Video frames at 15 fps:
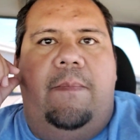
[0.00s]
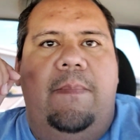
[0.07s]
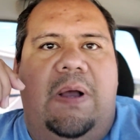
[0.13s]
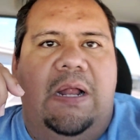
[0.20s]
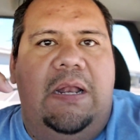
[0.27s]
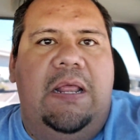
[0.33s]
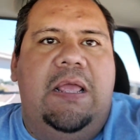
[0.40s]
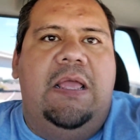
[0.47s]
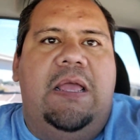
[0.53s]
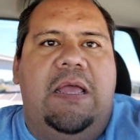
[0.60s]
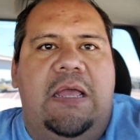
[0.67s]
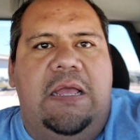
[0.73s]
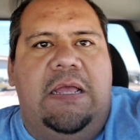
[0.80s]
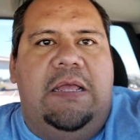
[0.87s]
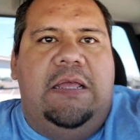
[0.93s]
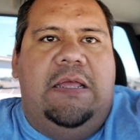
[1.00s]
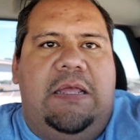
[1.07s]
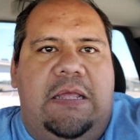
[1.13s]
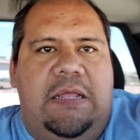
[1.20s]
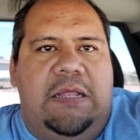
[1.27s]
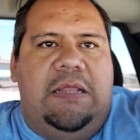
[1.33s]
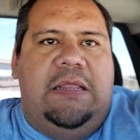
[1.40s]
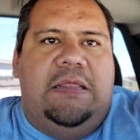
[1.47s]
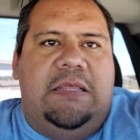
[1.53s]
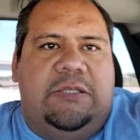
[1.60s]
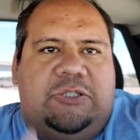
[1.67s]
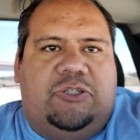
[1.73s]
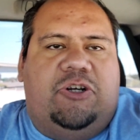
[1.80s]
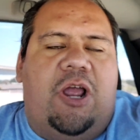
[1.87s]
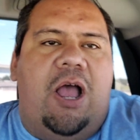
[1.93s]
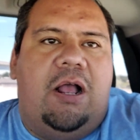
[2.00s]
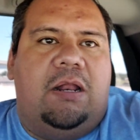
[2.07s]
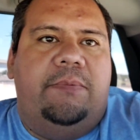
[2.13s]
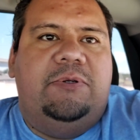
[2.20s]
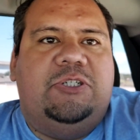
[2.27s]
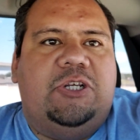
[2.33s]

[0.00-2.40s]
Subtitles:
But this truck, let me